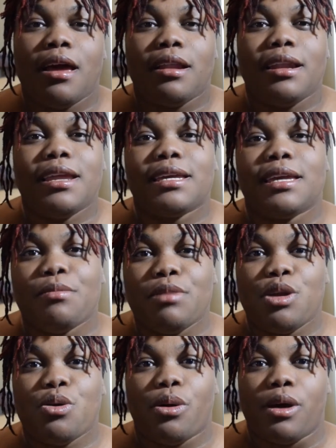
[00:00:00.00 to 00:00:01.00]
link it
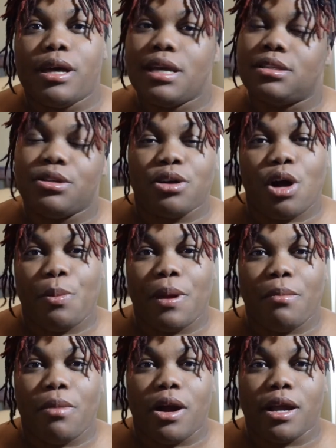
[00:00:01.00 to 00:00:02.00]
below into the
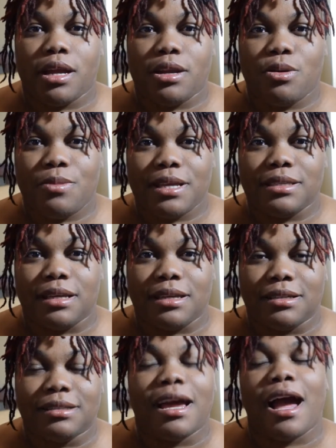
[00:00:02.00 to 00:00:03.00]
comment bar, you know what I say?
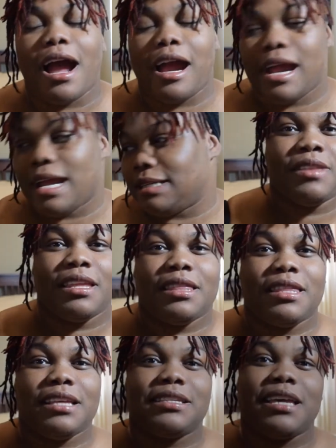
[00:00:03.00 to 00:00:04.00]
Alright,
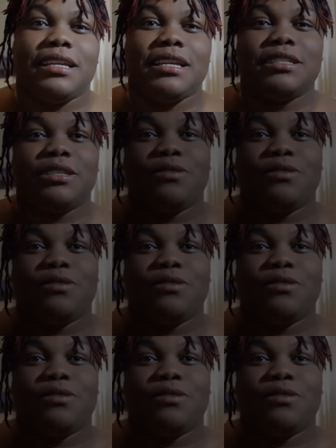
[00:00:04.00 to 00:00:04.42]
let's get into the